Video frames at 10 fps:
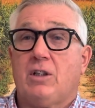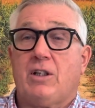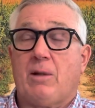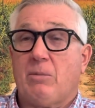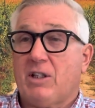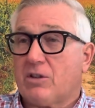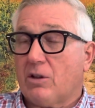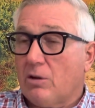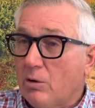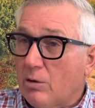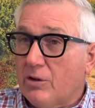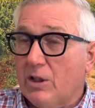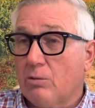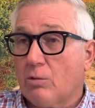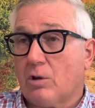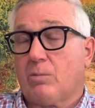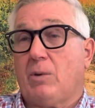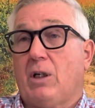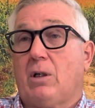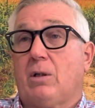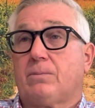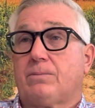that makes the whole thing work better.